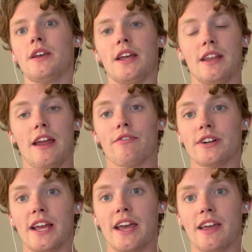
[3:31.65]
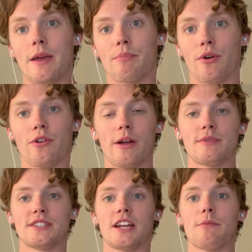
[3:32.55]
And every AA program
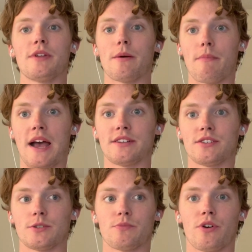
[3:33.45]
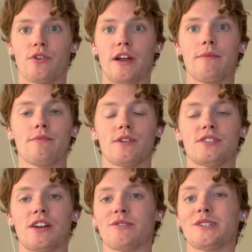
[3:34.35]
is going to be a master's program. They're
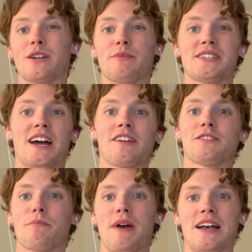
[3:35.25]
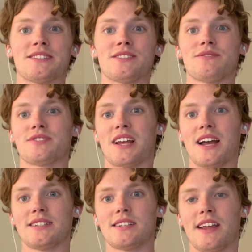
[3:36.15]
generally going to be titled a Master's of
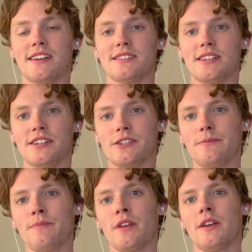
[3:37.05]
Science in Anesthesia.